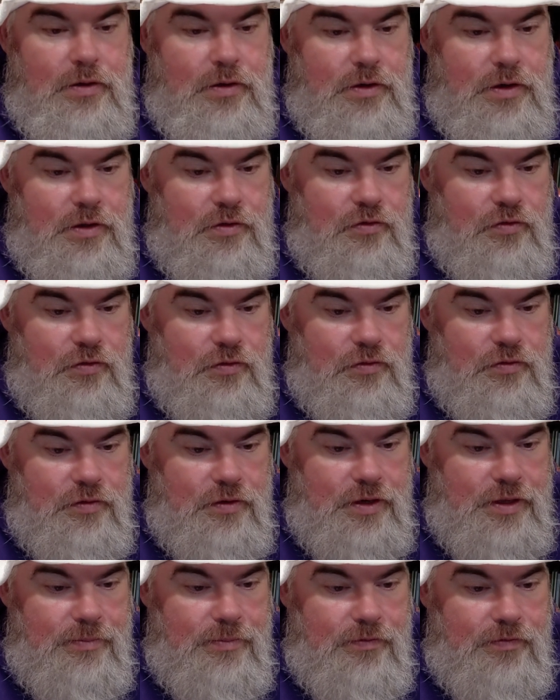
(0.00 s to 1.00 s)
didn't you
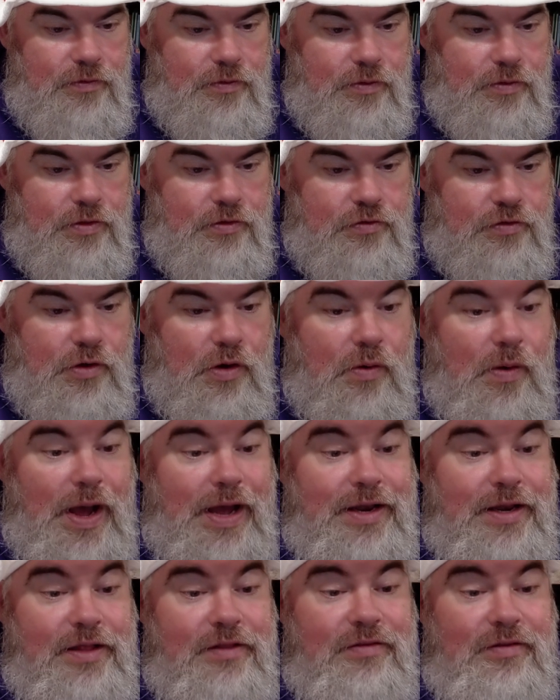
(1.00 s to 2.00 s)
sleep before the show?
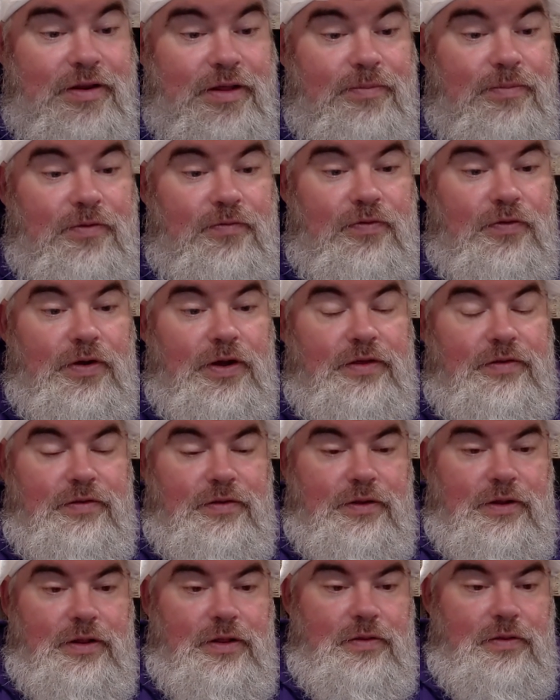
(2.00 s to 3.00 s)
I did sleep before
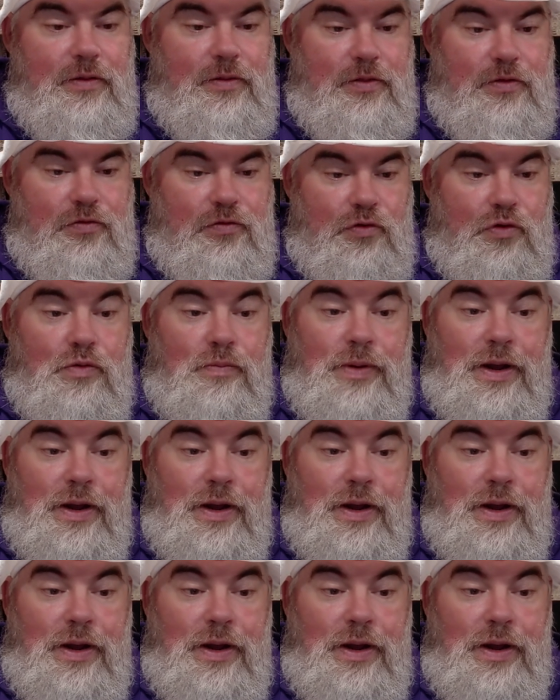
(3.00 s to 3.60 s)
the show,